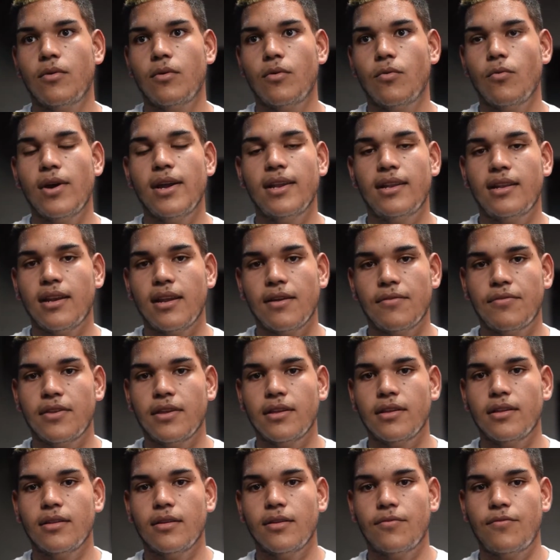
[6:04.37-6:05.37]

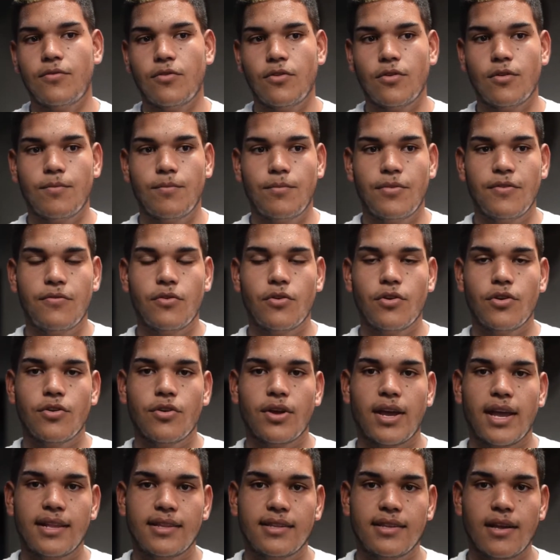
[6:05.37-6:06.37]
weightlifting before you
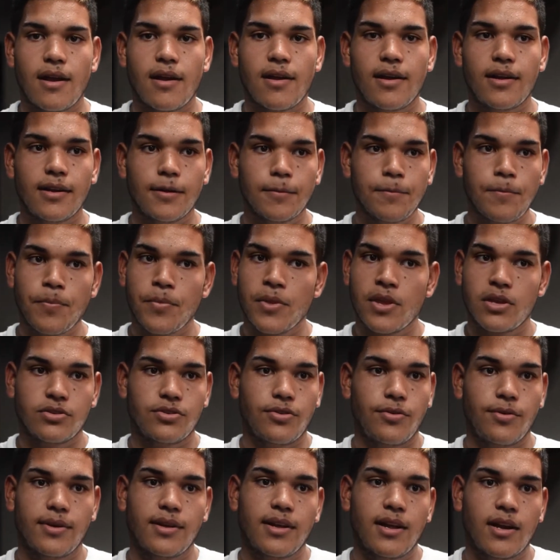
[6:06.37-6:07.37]
get tired.
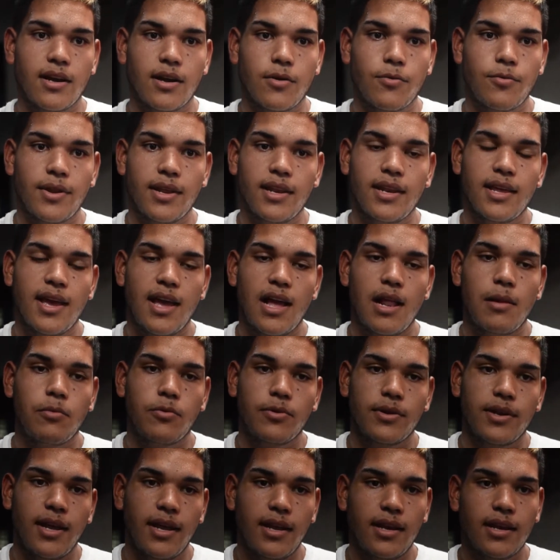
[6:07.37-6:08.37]
So it's gonna really help
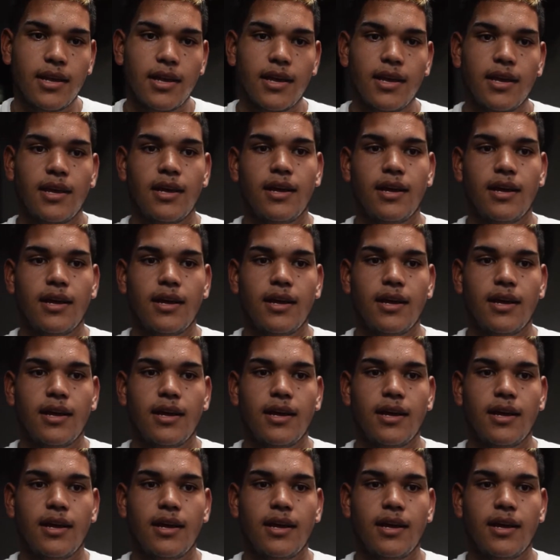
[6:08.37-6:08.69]
with that.